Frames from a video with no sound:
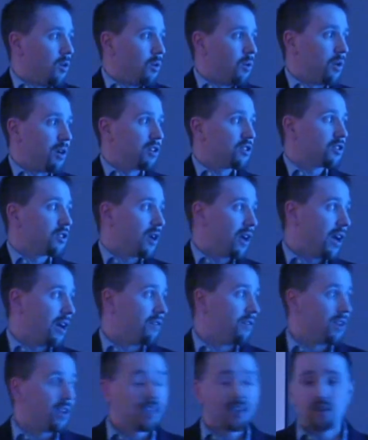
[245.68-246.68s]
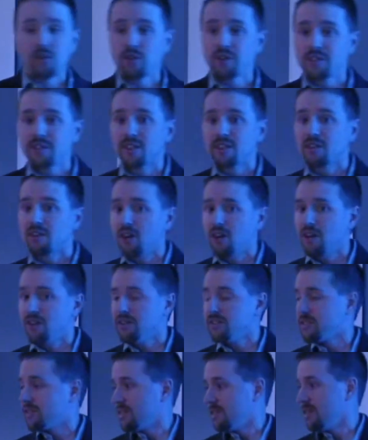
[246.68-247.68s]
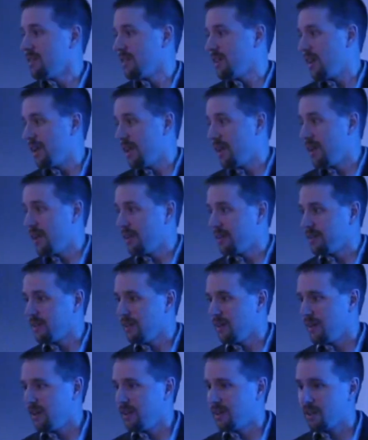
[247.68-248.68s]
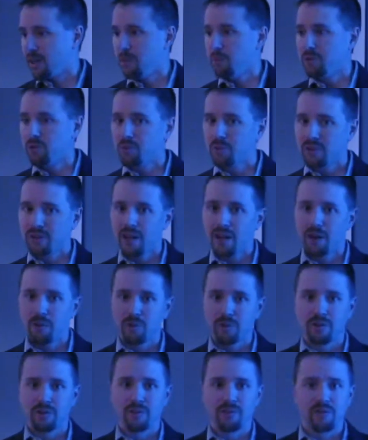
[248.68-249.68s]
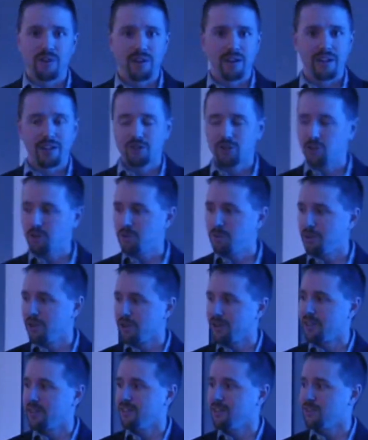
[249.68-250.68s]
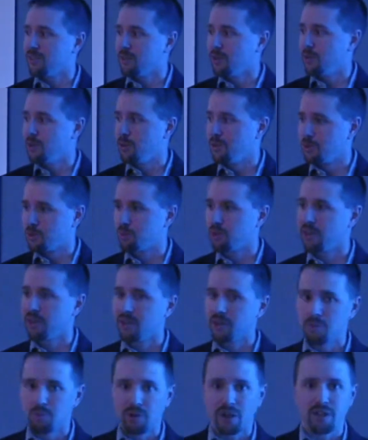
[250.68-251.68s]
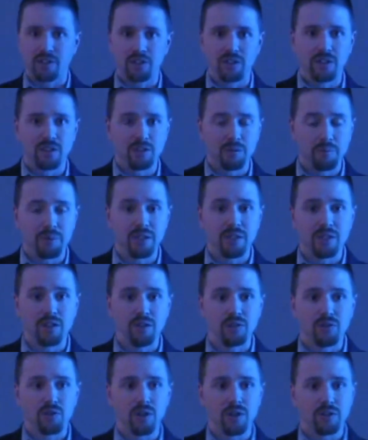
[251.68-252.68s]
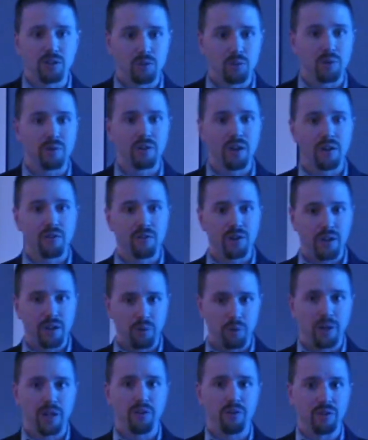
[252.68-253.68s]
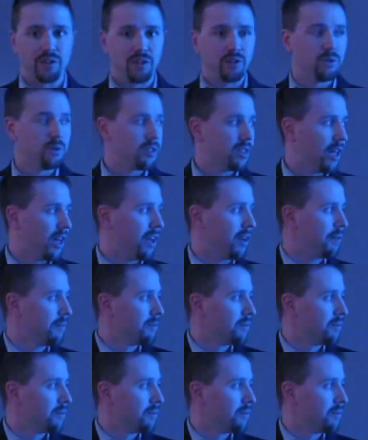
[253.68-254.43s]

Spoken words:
We also have increasing costs, and coupled with that, we're in the financial market, so spread compression is a big deal for us, so we've got to find a way to reduce that.